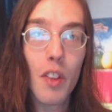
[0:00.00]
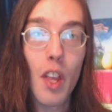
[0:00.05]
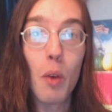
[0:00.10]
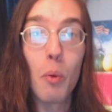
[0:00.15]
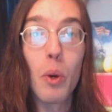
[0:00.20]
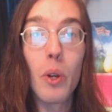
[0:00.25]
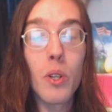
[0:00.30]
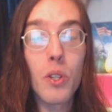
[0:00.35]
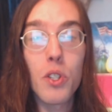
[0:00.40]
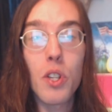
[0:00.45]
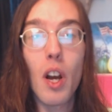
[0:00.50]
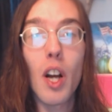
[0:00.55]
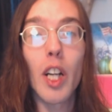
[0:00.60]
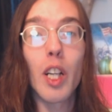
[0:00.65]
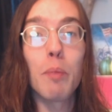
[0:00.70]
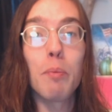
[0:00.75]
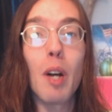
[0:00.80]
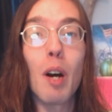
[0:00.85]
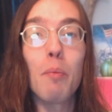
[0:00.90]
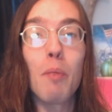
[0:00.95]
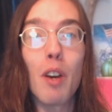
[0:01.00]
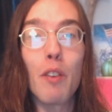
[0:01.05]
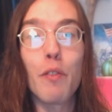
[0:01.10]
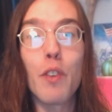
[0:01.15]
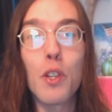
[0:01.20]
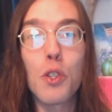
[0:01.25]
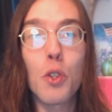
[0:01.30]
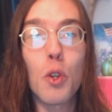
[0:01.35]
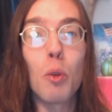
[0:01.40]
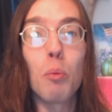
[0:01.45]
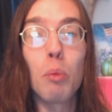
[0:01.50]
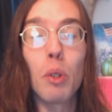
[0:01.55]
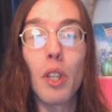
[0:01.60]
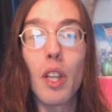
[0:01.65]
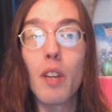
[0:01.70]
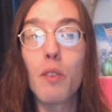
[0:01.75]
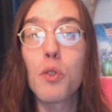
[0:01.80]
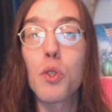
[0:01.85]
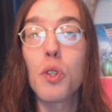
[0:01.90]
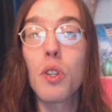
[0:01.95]
They wouldn't talk about my fiscal
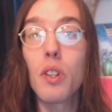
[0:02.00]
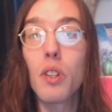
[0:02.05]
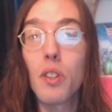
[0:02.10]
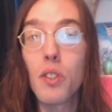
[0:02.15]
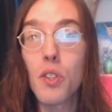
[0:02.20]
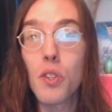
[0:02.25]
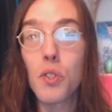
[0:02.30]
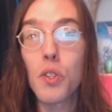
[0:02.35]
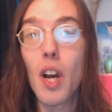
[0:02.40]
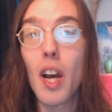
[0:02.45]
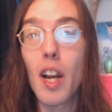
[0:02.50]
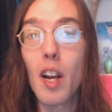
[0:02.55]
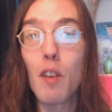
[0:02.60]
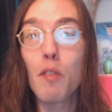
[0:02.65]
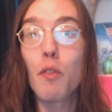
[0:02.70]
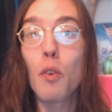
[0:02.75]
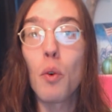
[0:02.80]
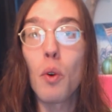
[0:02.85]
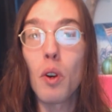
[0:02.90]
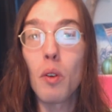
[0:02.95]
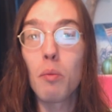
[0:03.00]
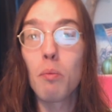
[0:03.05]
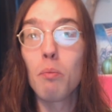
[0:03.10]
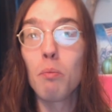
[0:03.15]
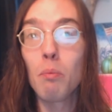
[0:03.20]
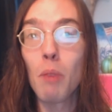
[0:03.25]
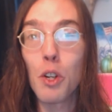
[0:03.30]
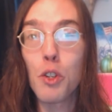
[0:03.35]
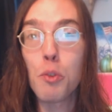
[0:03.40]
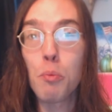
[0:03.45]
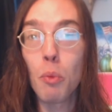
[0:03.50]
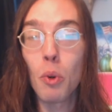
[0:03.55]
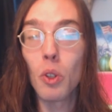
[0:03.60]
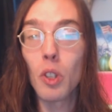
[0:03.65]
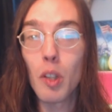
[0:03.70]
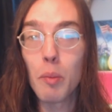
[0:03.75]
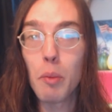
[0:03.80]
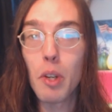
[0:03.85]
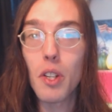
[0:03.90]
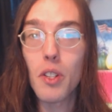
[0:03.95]
beliefs, the desire for much more
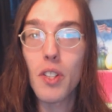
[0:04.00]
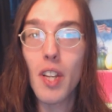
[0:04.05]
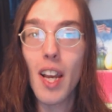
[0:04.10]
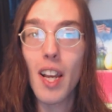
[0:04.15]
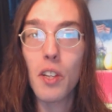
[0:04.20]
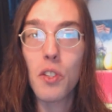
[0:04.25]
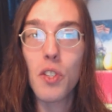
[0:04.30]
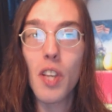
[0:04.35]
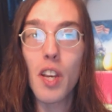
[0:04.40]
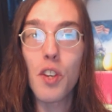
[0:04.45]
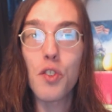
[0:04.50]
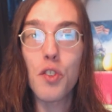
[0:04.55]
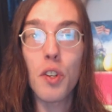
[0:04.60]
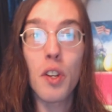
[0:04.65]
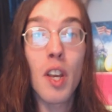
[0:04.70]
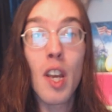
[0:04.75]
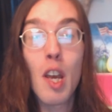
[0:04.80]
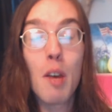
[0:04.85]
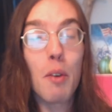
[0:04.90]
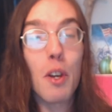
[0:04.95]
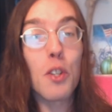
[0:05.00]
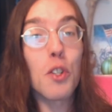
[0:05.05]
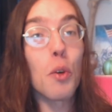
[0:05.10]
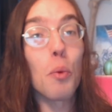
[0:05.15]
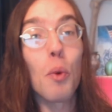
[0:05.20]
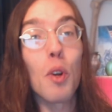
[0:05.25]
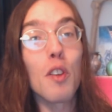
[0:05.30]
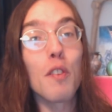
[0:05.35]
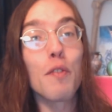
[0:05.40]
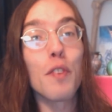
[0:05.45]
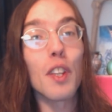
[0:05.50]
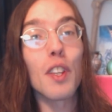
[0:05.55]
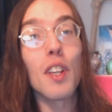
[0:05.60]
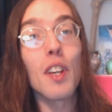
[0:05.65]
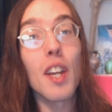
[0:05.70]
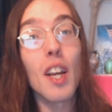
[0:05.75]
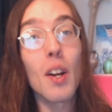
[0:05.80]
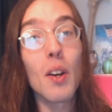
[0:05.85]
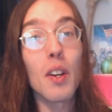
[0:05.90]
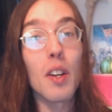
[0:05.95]
limited taxation, because it wouldn't fit
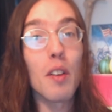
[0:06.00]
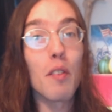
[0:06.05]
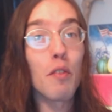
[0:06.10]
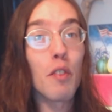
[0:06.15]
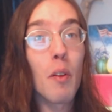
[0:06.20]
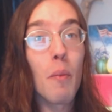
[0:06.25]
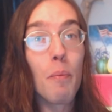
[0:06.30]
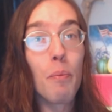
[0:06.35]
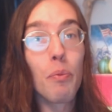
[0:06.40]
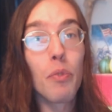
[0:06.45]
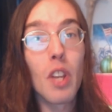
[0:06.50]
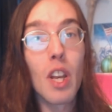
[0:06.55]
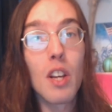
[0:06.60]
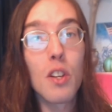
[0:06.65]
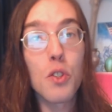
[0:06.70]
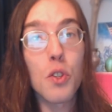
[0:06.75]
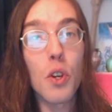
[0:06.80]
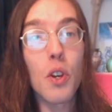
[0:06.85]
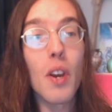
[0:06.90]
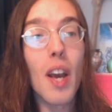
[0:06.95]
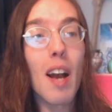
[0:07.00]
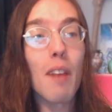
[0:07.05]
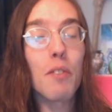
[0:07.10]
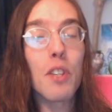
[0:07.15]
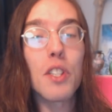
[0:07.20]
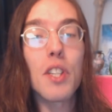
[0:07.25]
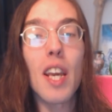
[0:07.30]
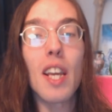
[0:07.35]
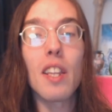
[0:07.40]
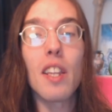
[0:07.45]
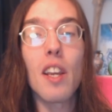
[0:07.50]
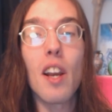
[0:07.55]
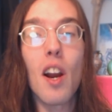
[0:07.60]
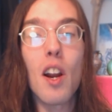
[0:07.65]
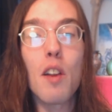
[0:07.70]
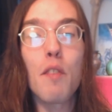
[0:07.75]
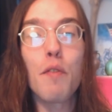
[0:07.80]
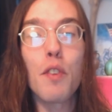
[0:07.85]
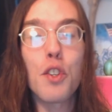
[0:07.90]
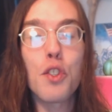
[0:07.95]
the narrative. So you have to take the
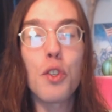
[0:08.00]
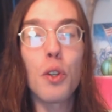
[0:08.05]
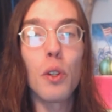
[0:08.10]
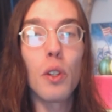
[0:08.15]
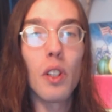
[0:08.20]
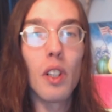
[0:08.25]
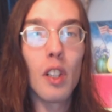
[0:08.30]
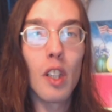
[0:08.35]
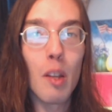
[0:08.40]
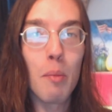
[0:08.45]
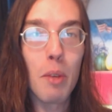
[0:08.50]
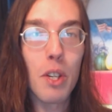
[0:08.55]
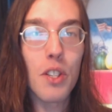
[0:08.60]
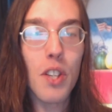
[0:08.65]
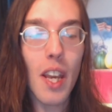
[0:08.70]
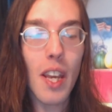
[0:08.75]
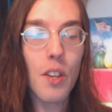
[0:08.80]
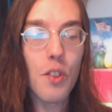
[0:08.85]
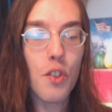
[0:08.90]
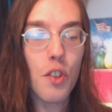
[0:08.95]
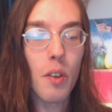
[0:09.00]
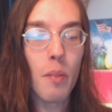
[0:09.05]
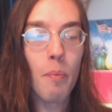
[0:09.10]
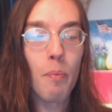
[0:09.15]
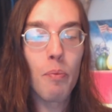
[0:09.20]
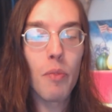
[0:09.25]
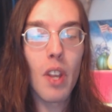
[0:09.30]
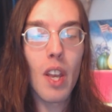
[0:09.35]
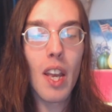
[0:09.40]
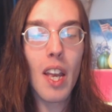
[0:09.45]
artificial limitation,